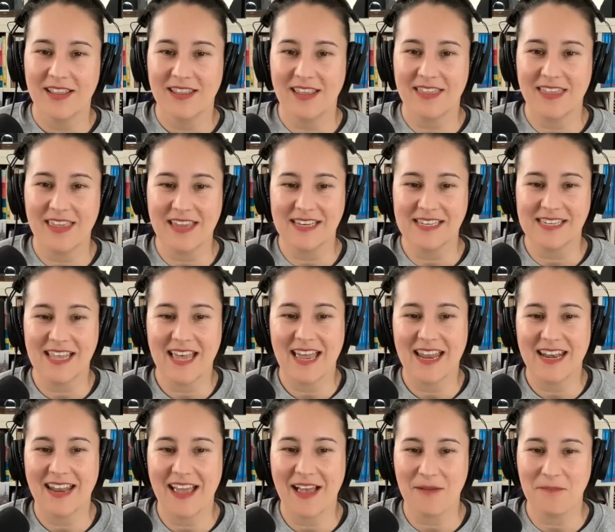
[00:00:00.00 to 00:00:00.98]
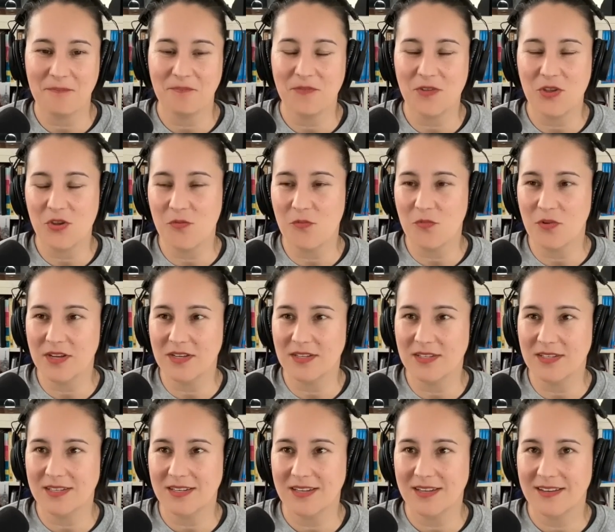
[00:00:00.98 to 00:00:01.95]
the things that you
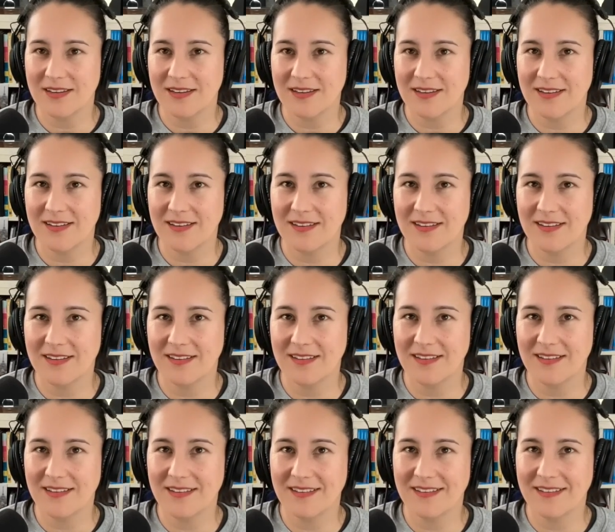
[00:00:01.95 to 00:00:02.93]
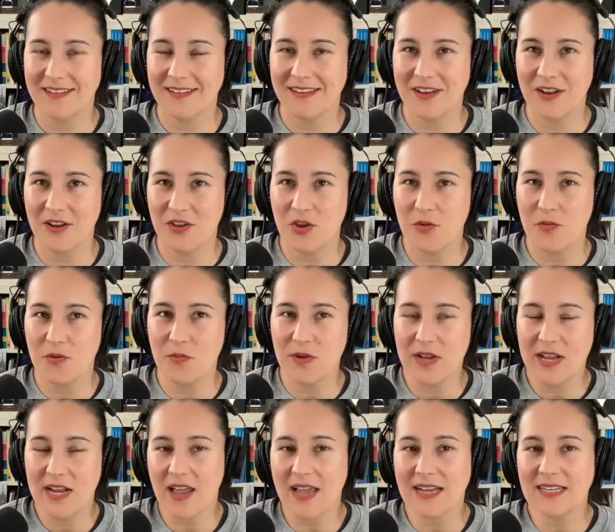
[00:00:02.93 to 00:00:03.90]
would
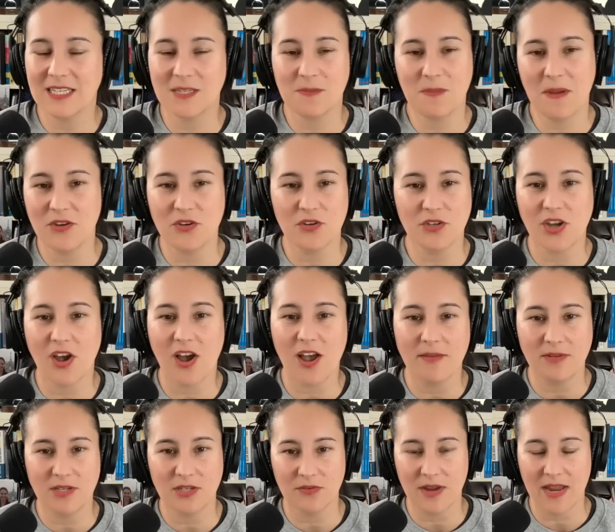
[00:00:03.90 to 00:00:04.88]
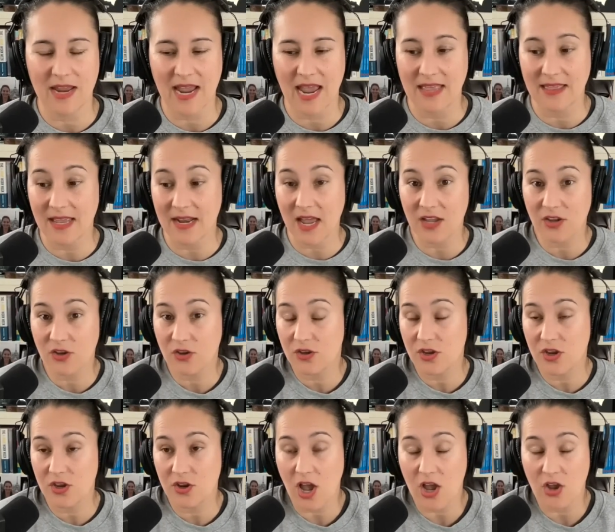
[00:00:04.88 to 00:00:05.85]
really like to spend your time doing and that
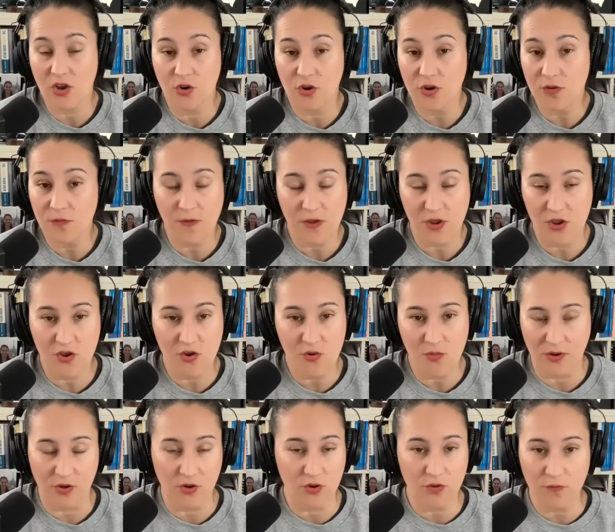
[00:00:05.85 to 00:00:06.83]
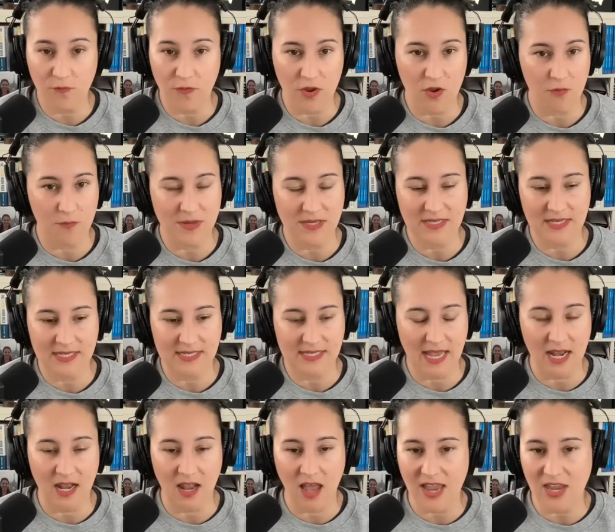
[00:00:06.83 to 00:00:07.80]
are good for you and good for your business.
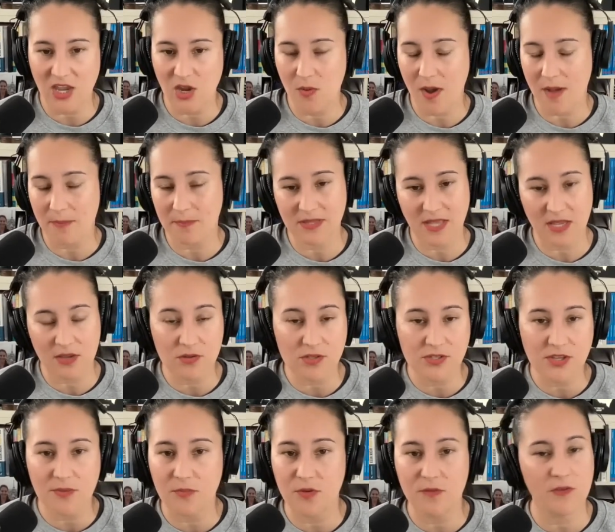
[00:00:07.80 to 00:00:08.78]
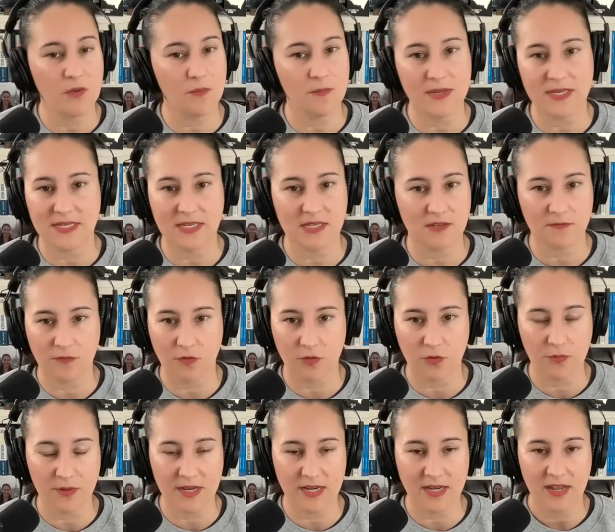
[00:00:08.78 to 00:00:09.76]
They light you up, but they also move your business
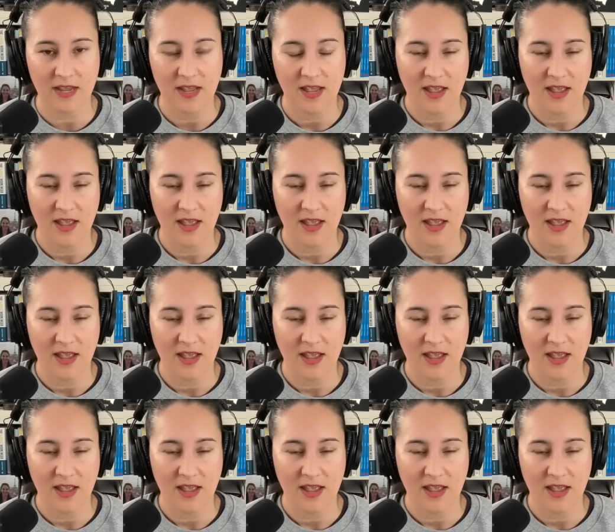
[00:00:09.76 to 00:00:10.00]
forward.